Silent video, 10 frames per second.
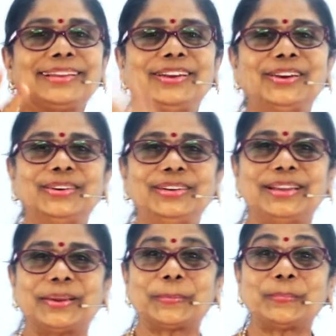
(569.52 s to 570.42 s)
Good.
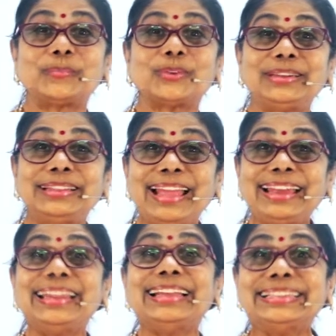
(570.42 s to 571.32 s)
What is
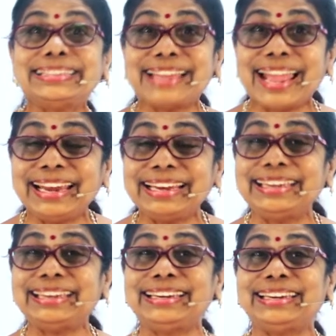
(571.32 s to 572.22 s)
that?
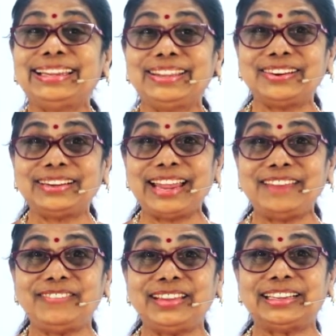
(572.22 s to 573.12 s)
10. Got
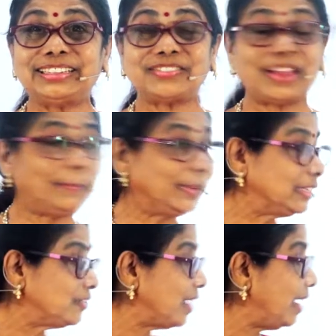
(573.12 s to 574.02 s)
10 fingers. 5
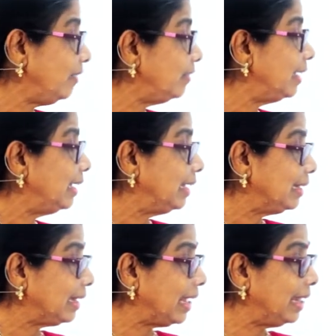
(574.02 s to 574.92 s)
plus 5?
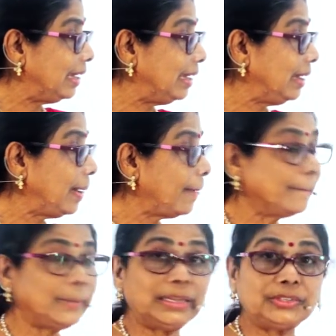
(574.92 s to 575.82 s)
10
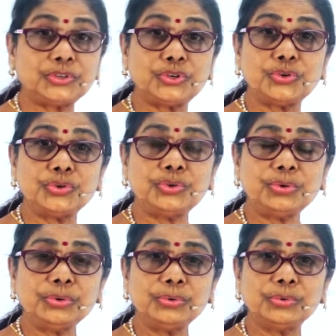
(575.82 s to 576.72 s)
plus 2?
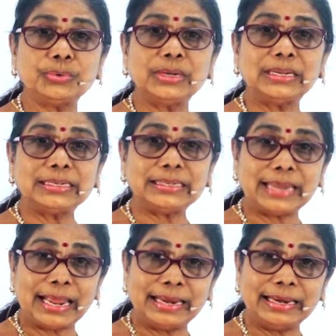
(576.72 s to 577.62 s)

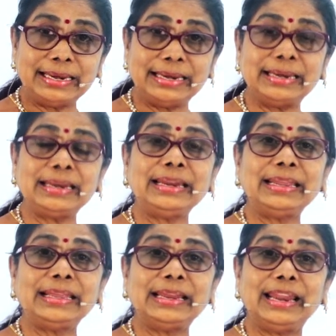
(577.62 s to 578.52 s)
10,
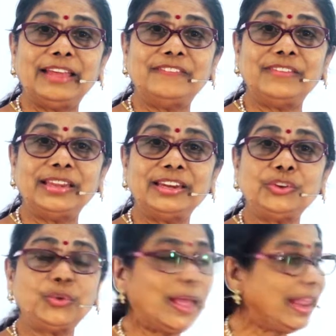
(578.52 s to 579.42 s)
11,
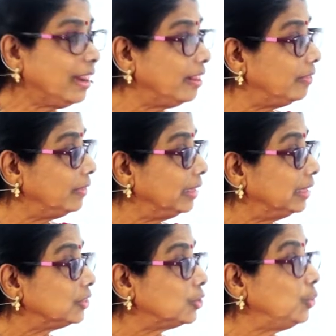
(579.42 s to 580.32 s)
12.
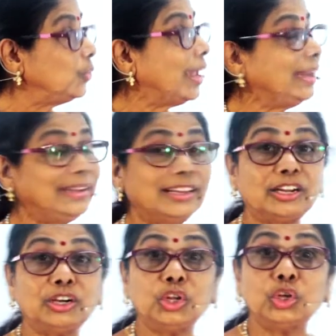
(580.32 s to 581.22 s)
So you write
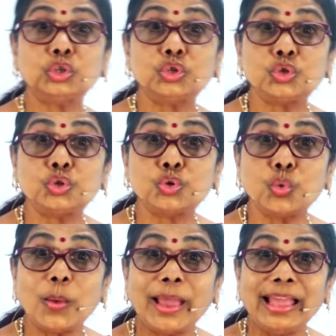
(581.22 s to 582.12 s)
here
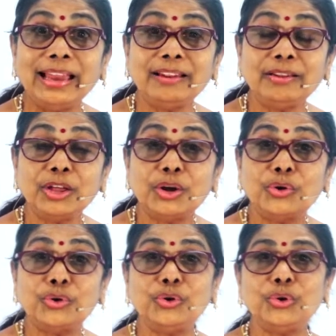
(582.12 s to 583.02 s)
12
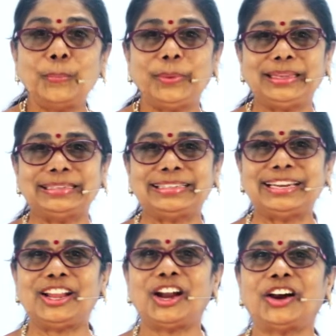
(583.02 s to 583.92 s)
rupees
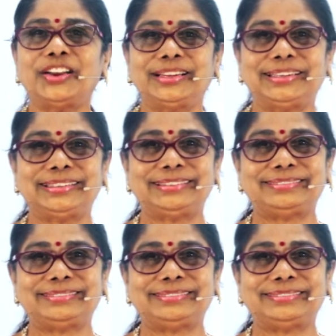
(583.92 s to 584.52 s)
in coin.